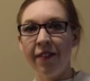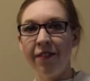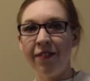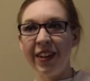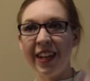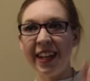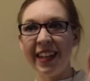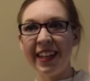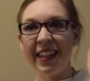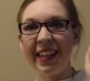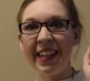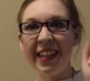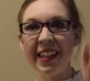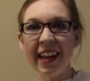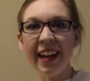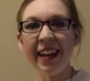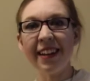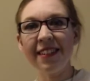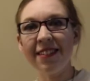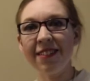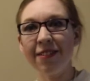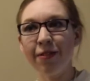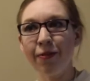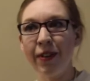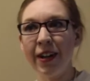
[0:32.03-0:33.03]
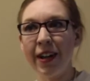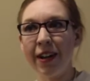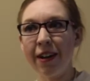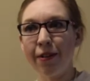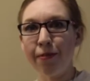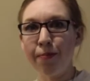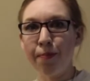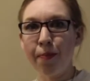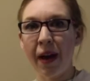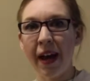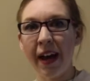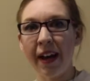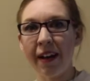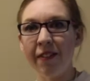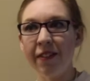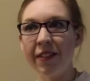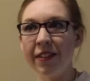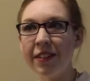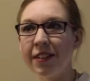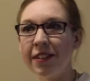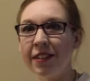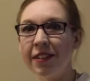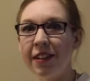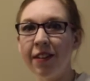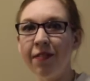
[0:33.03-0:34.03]
But yes, we are back
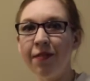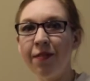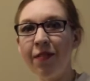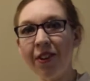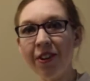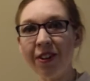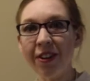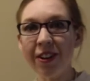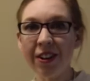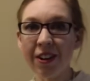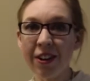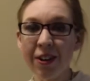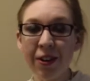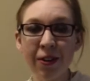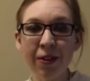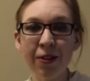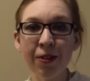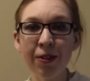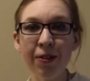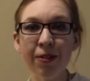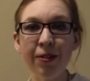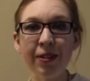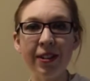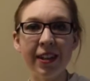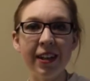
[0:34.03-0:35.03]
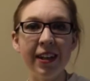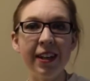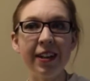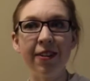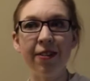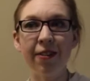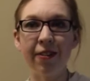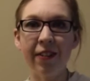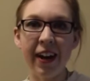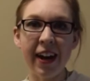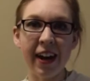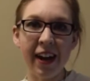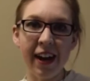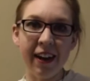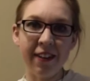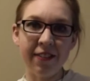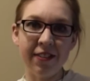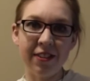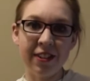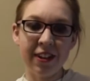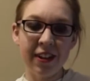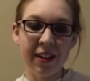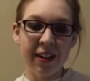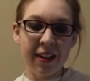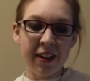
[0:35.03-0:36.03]
with some more kooky
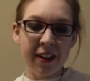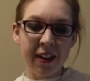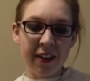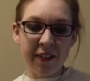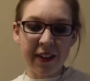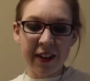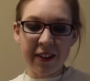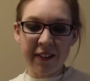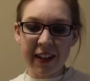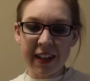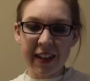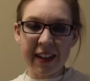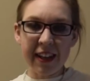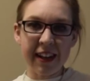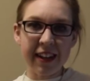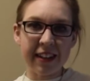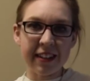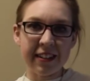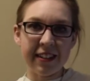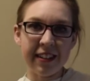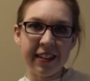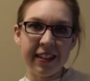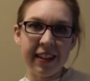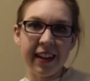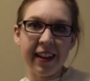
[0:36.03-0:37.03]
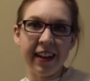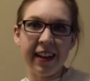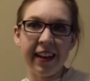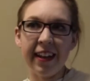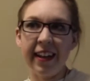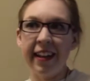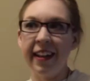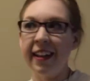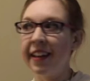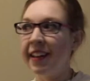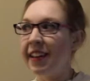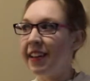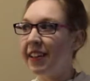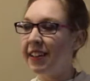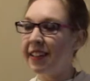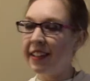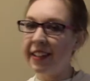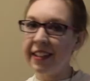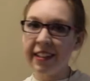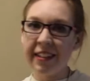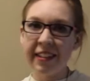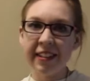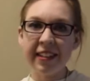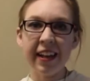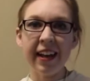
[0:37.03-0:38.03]
crafts. What do we got today?
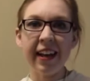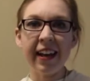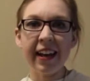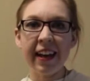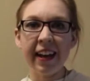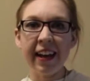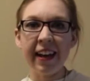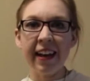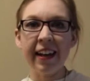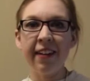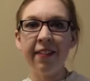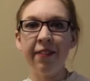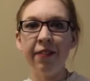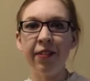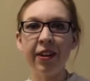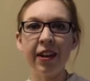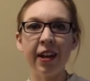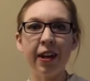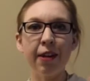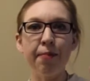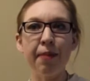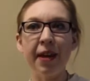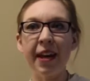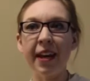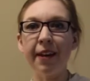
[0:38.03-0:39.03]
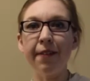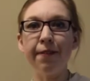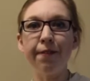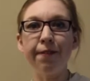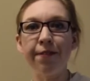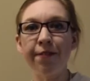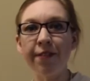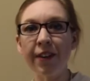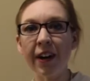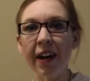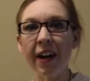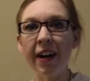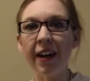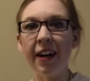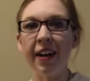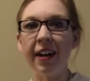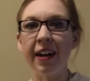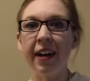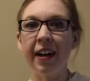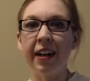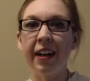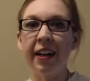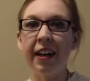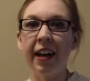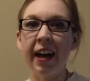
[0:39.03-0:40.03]
Today, we're gonna make a
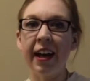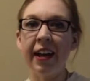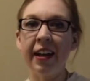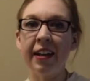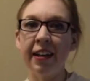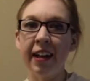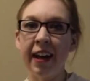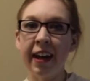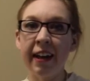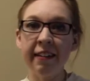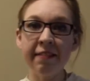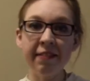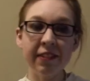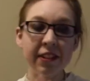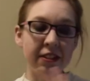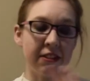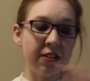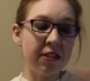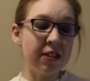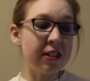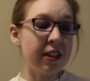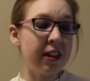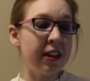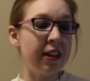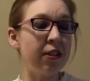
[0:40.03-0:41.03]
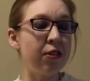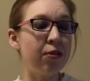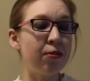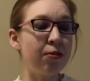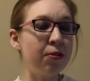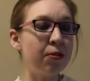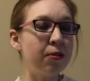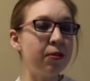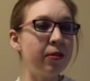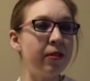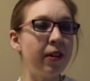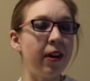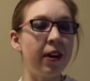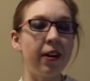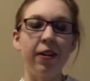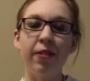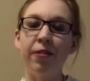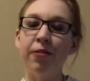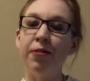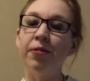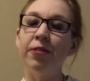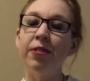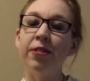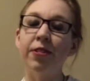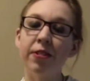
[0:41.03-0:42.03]
frog. I, I was looking through our
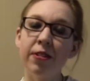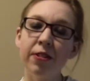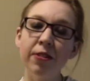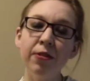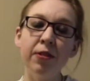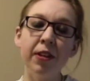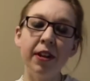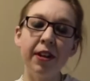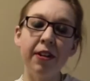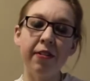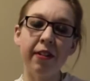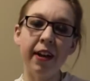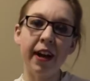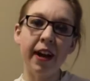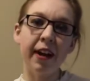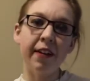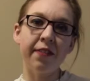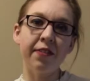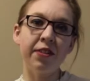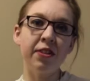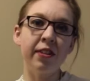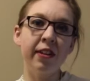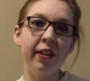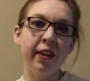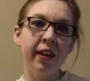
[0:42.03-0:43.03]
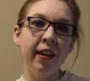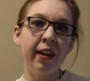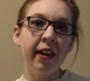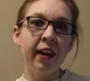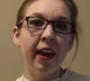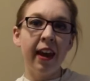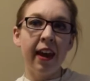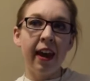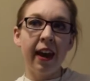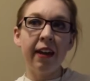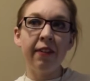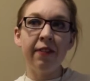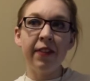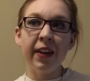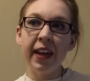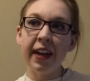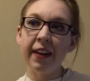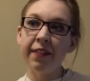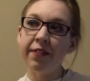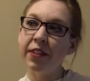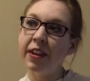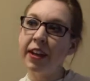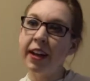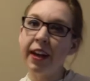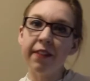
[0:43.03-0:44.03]
older kooky crafts and we
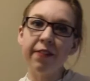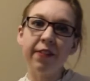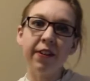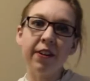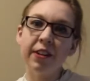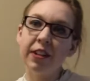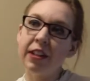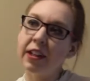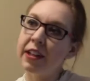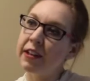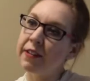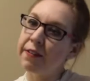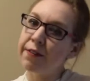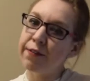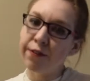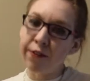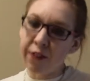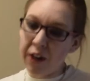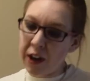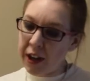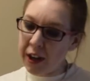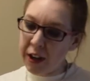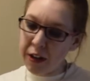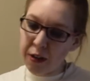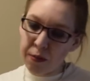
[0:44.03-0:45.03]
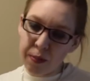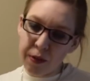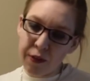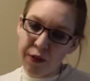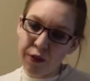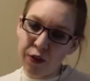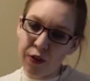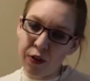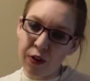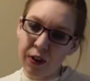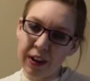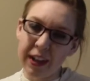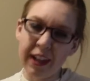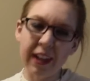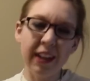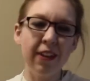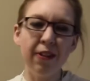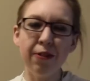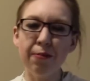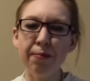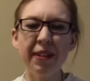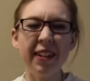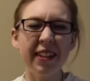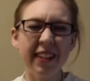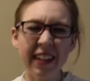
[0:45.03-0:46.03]
have never done a frog before. Can
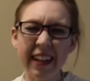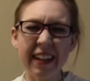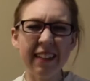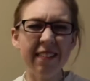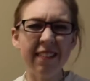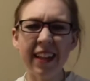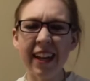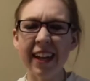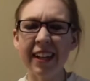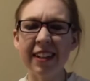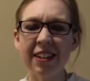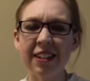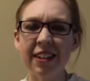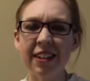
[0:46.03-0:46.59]
you believe that,